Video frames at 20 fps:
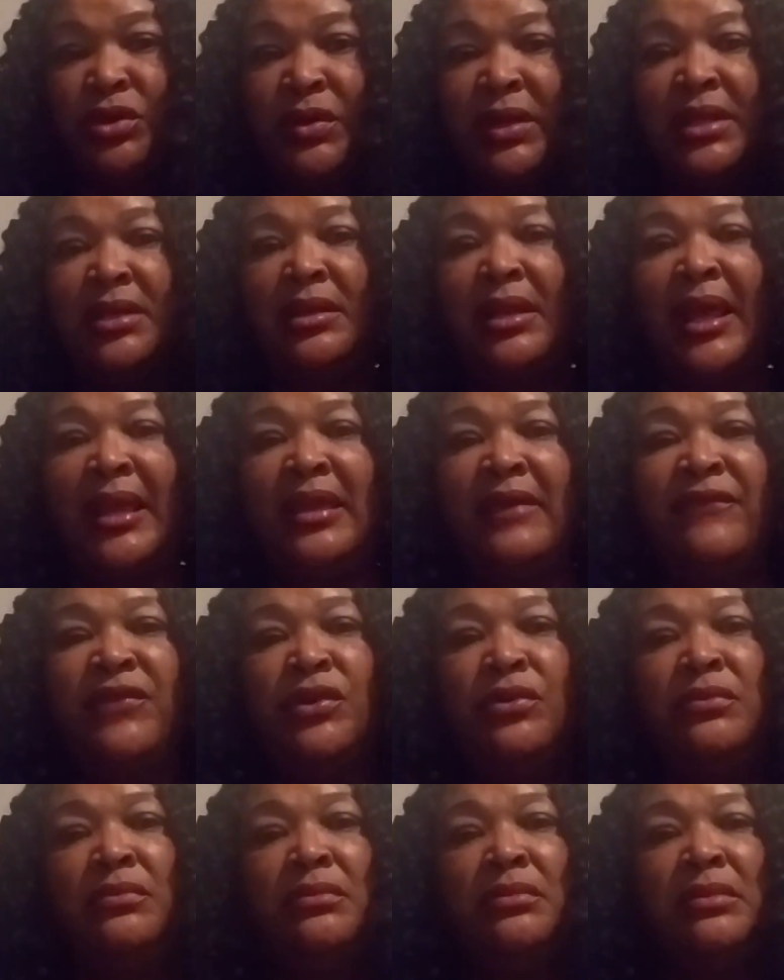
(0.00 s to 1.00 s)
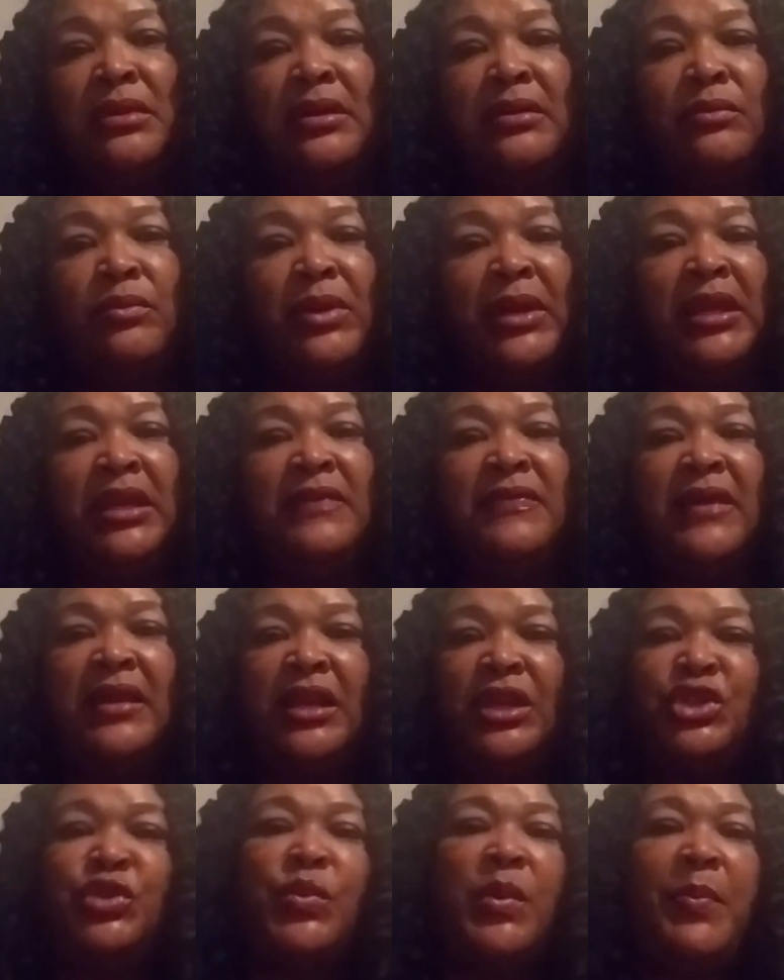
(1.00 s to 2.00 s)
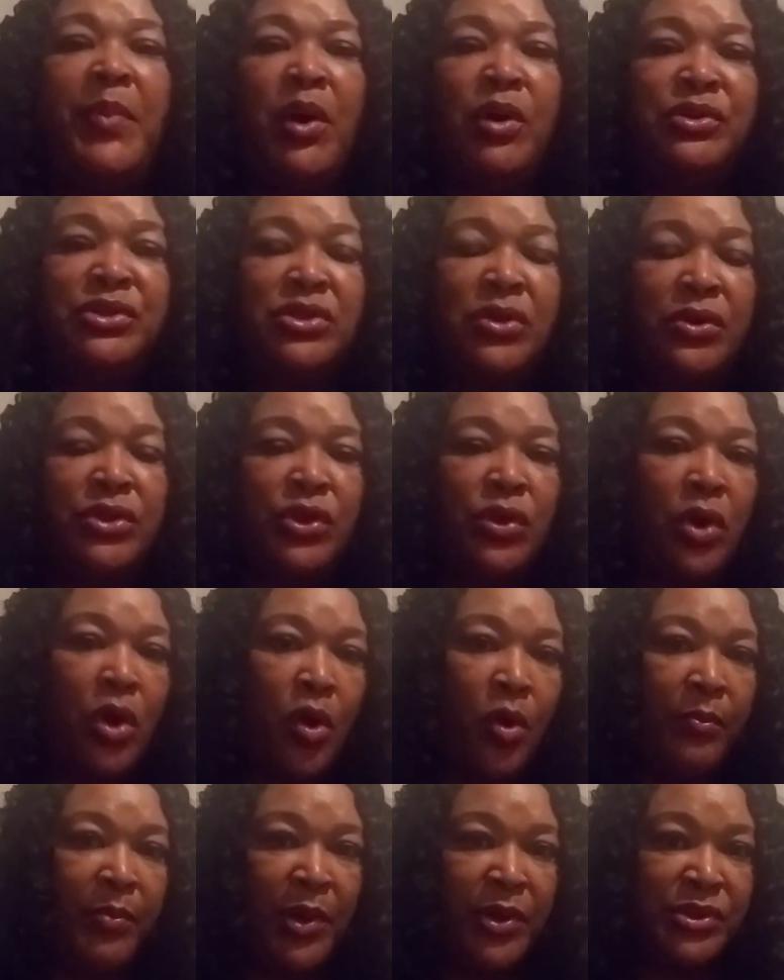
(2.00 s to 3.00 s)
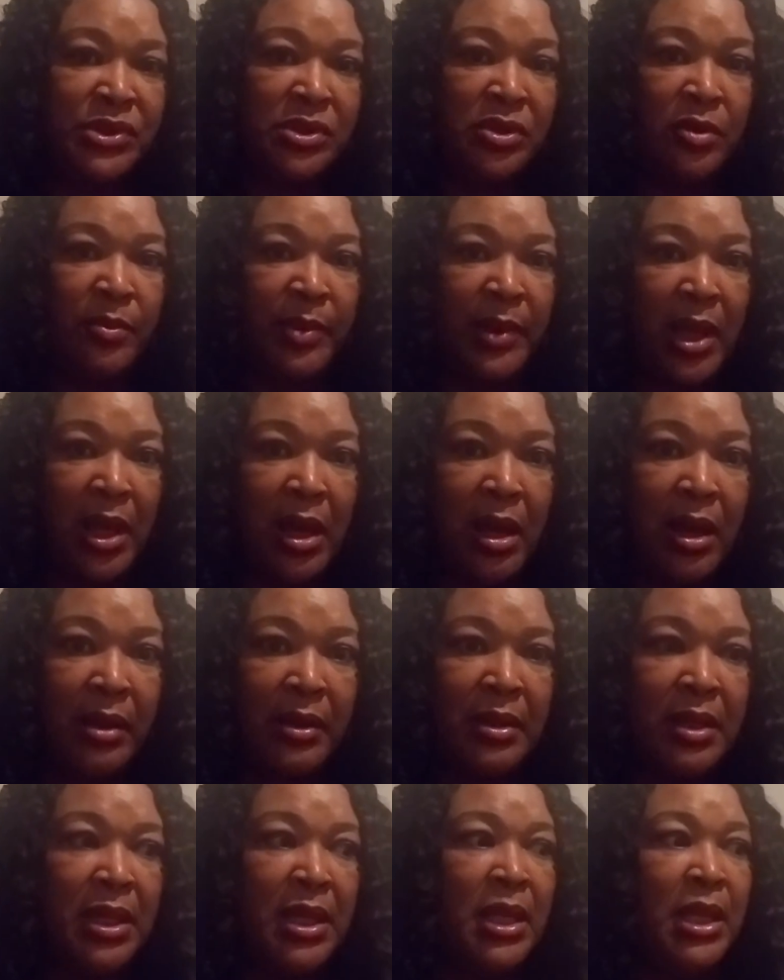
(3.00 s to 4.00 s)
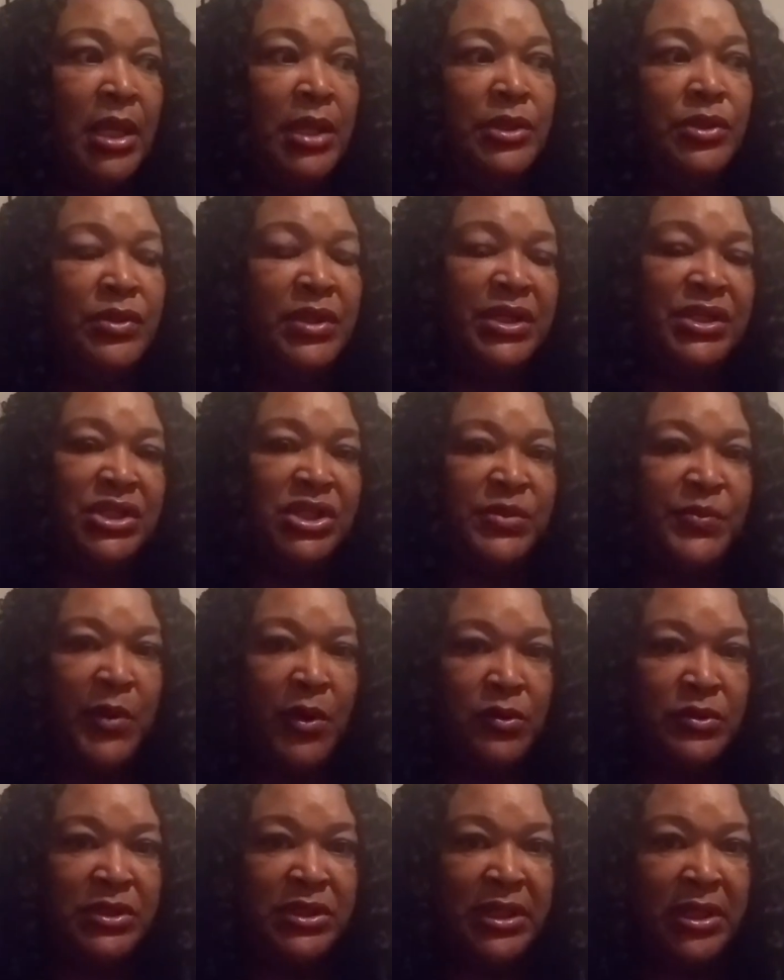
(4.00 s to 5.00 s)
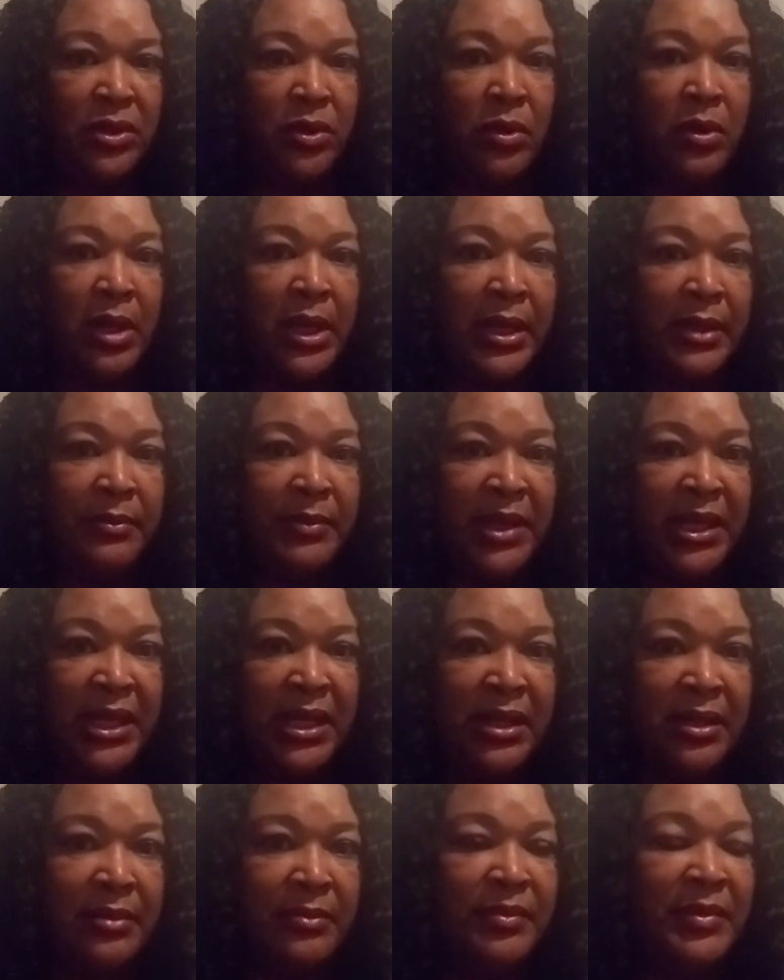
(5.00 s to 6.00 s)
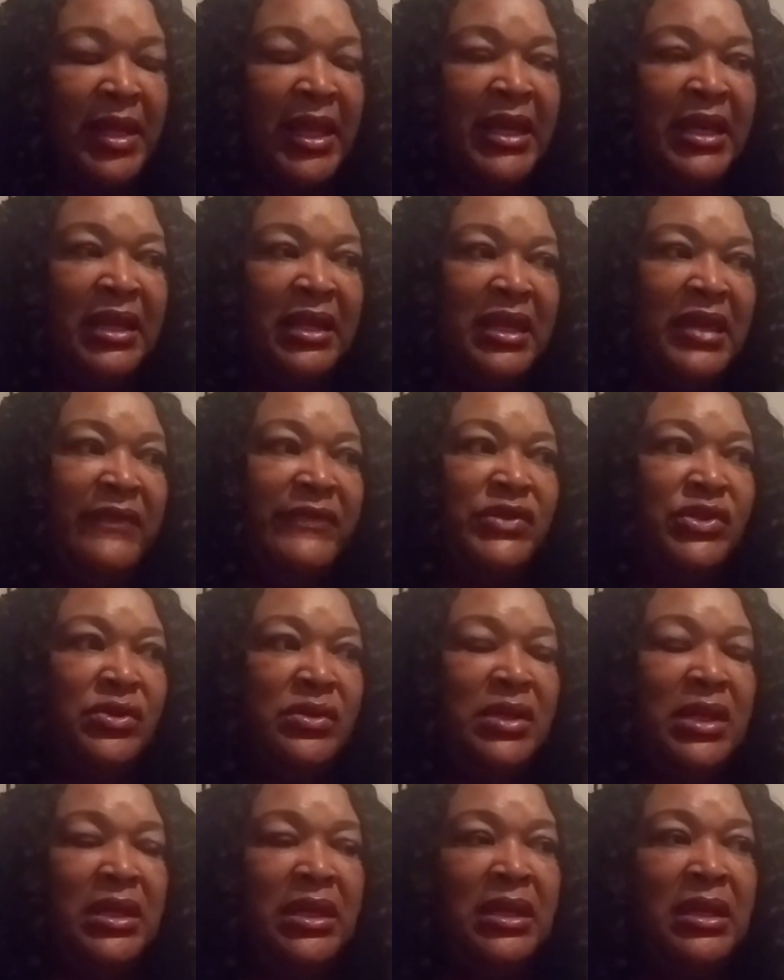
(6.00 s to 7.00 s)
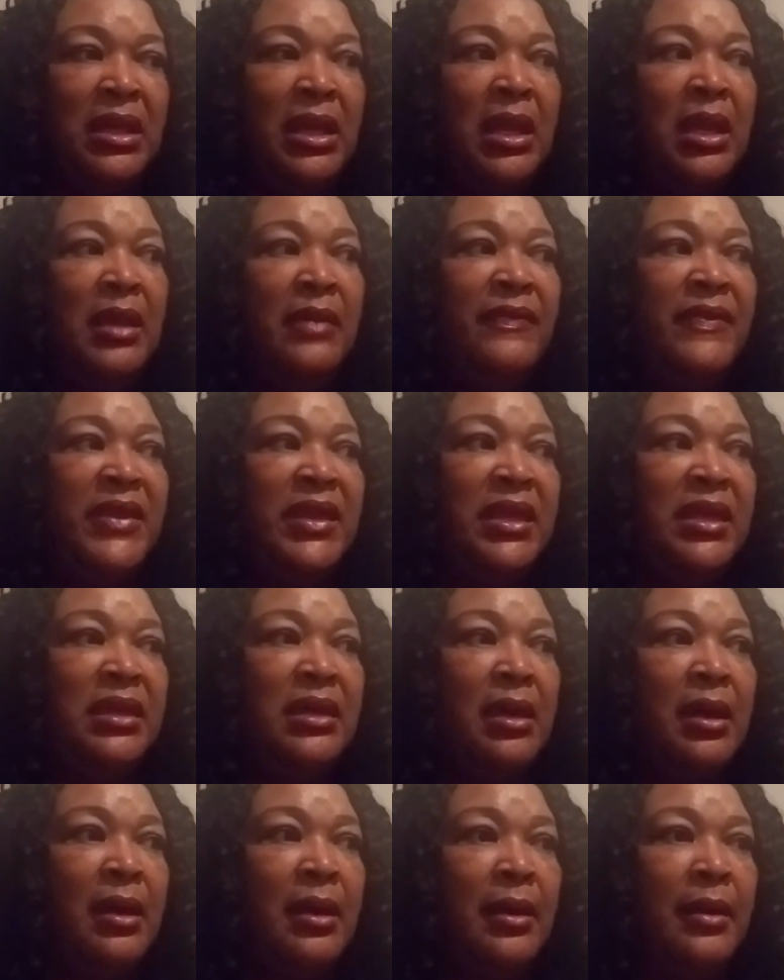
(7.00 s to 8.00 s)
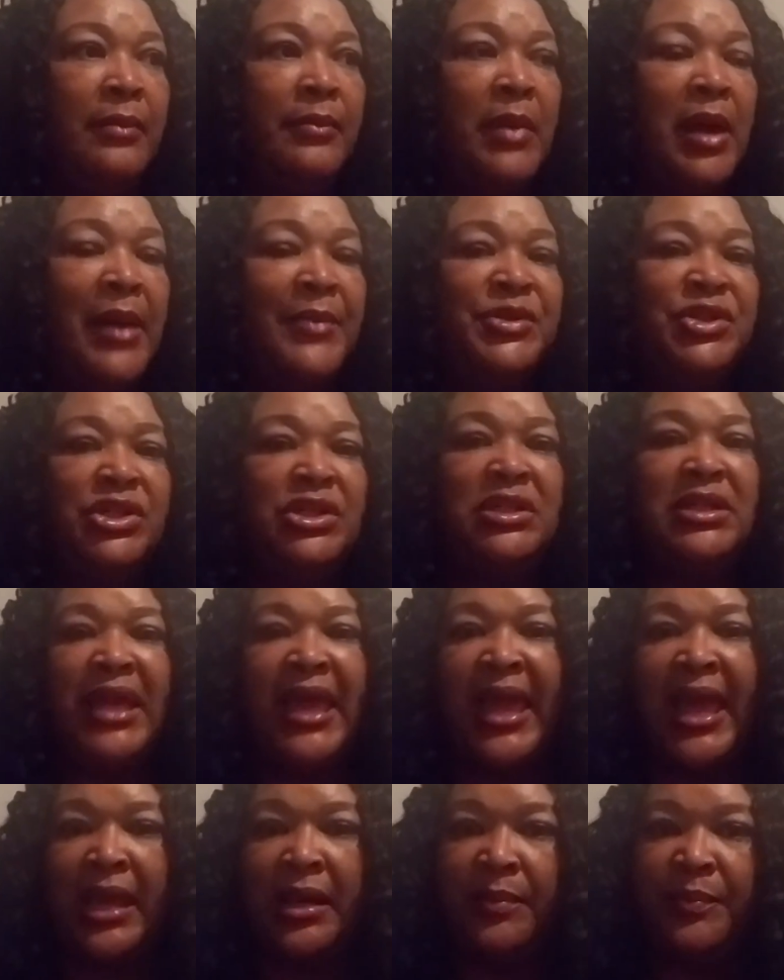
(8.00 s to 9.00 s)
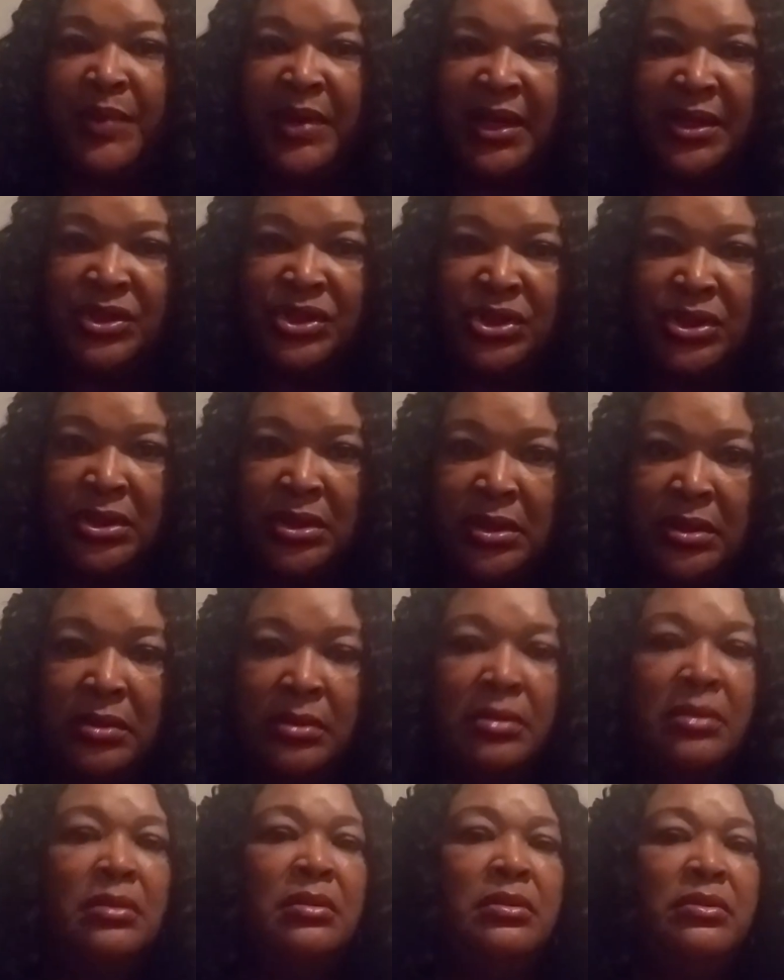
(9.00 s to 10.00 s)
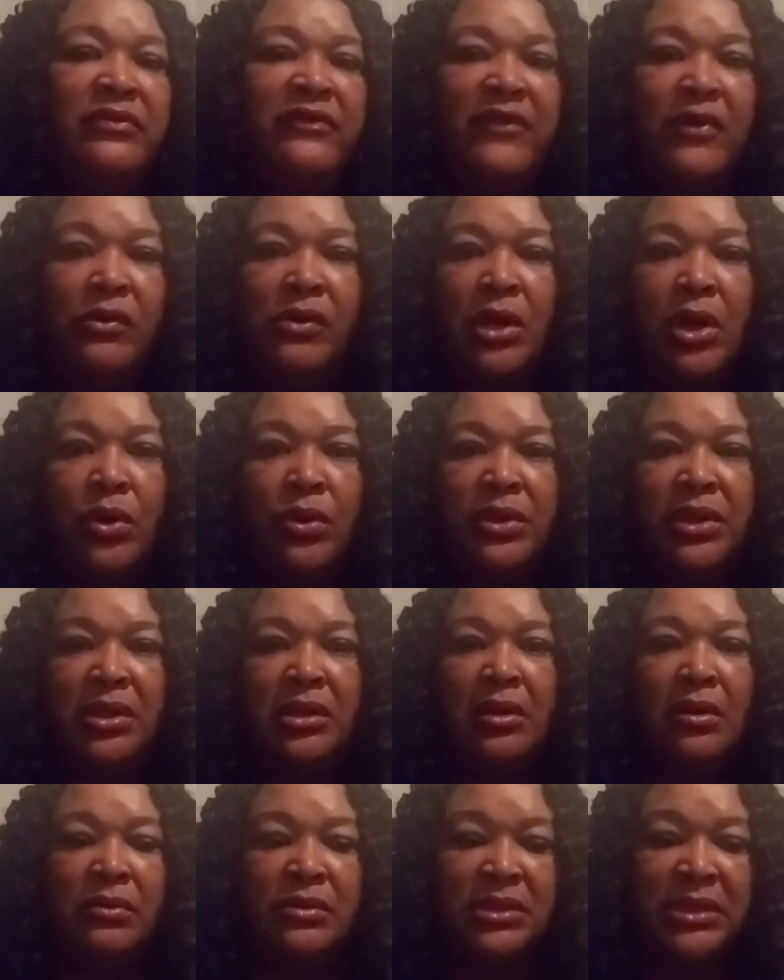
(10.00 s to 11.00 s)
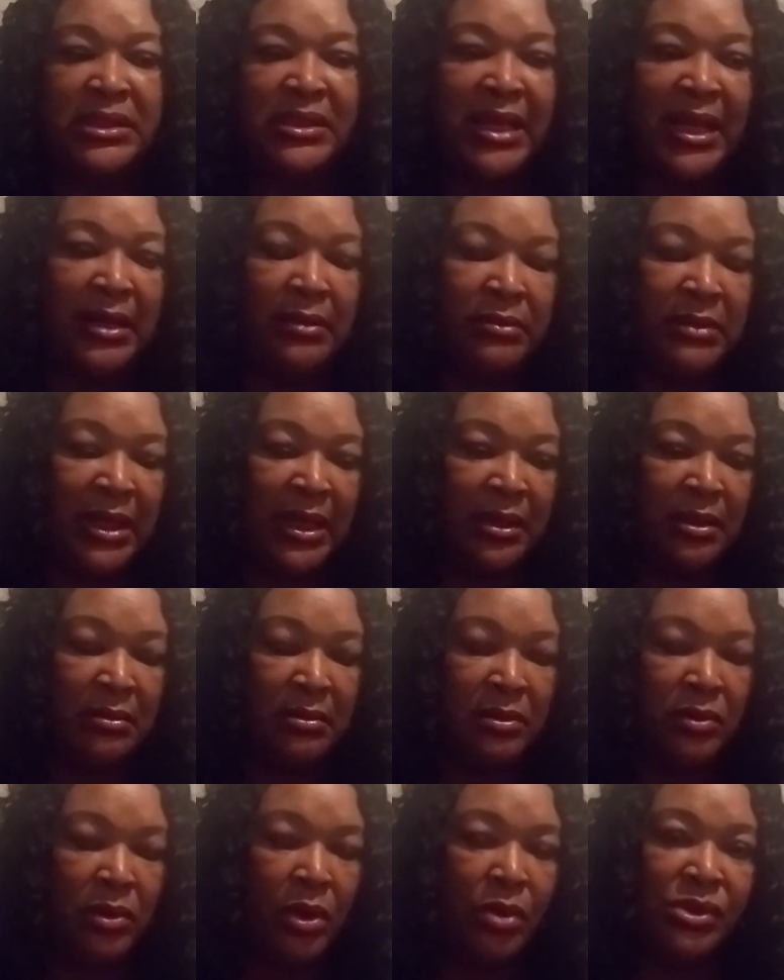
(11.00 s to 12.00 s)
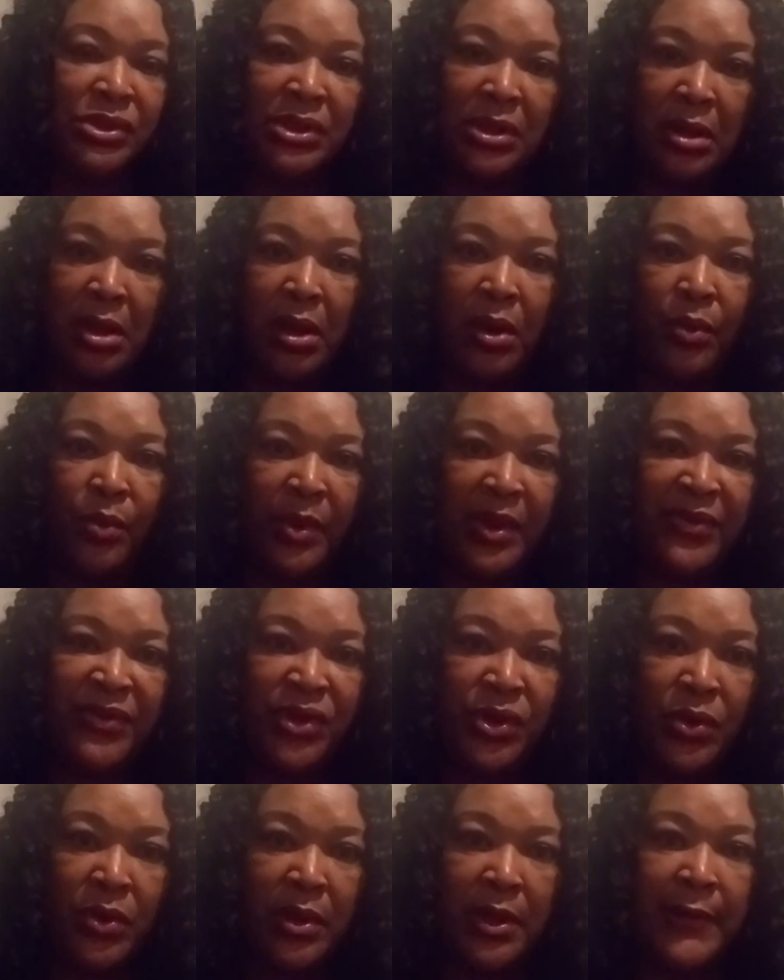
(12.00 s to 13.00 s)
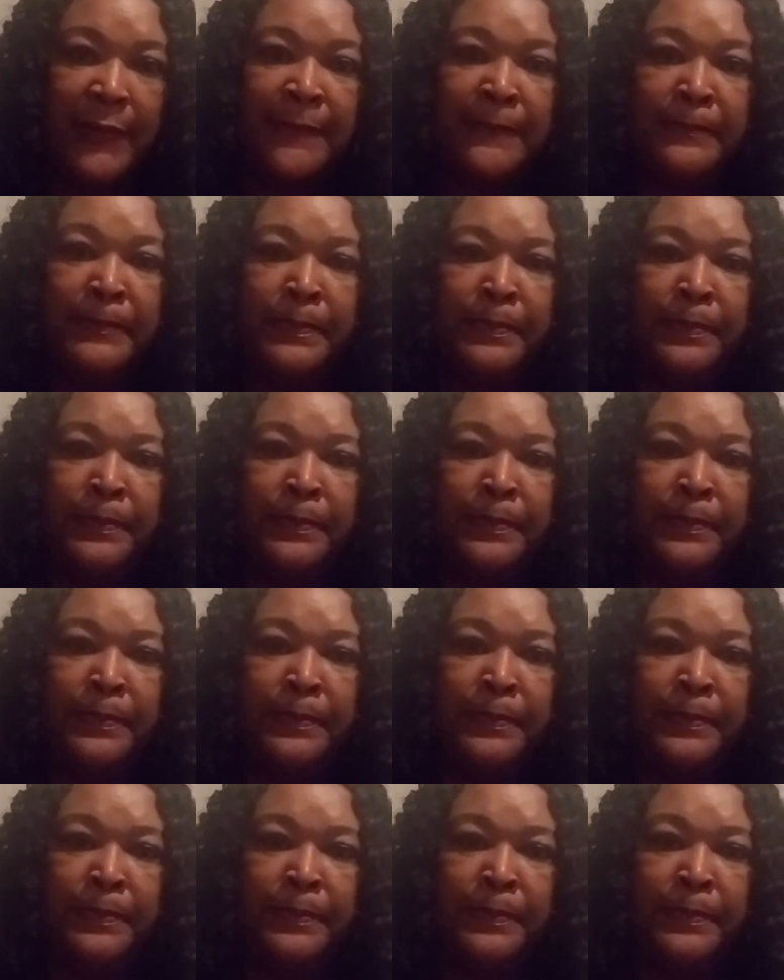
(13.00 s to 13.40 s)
can, like, if you, anything that you would post on your own personal blog, you could just post it on Medium, and it gives you the option to add a picture, photo, you know, to that goes along with your